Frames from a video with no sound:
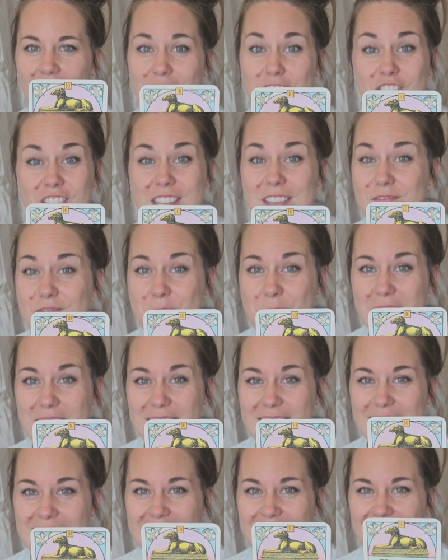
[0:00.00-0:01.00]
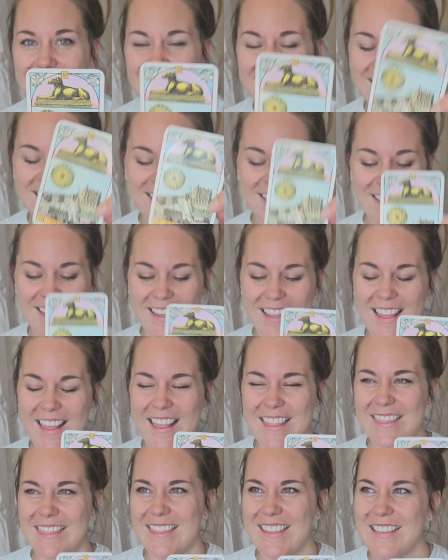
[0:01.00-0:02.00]
Achievement.
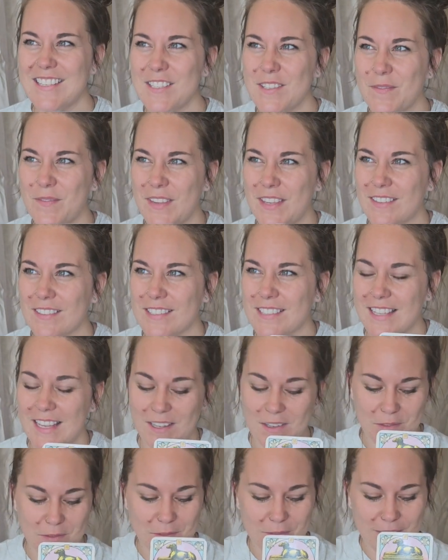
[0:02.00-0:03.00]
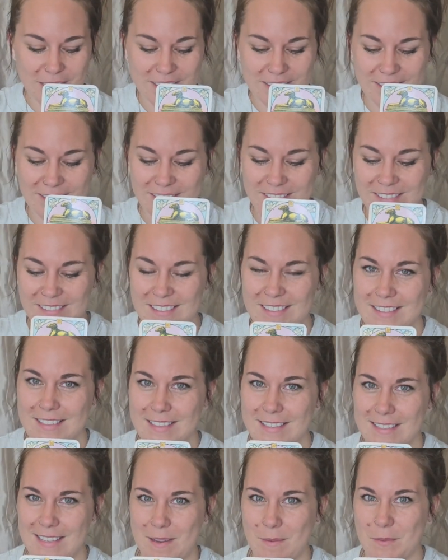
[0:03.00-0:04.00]
And this feels like a real
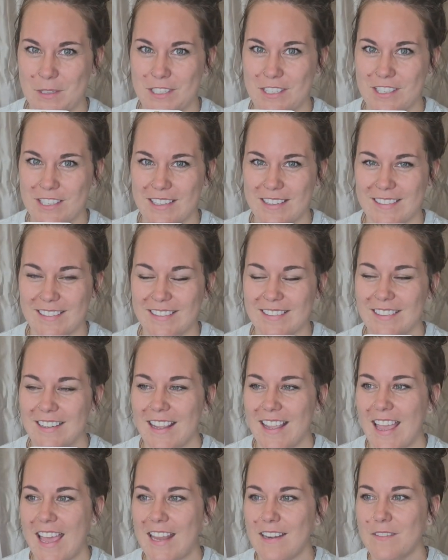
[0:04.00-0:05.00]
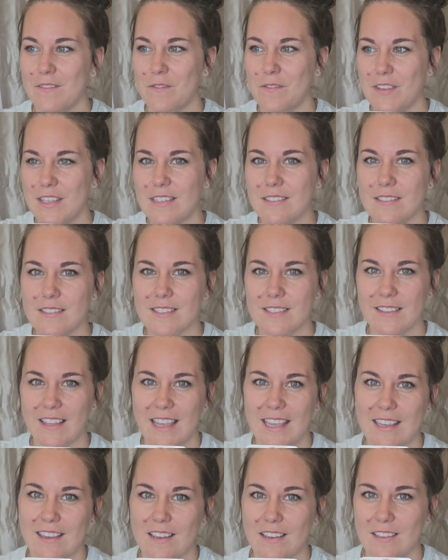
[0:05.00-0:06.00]
sandwich here, and it feels
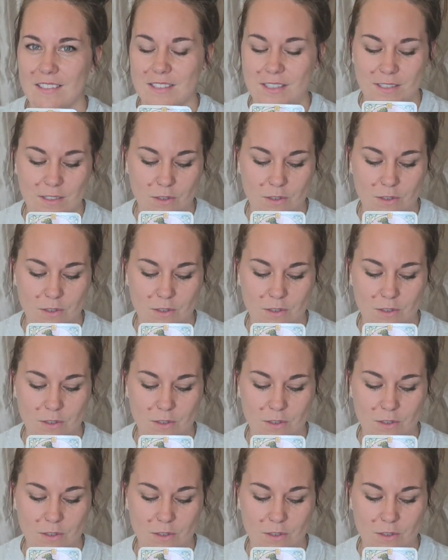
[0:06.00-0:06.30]
like a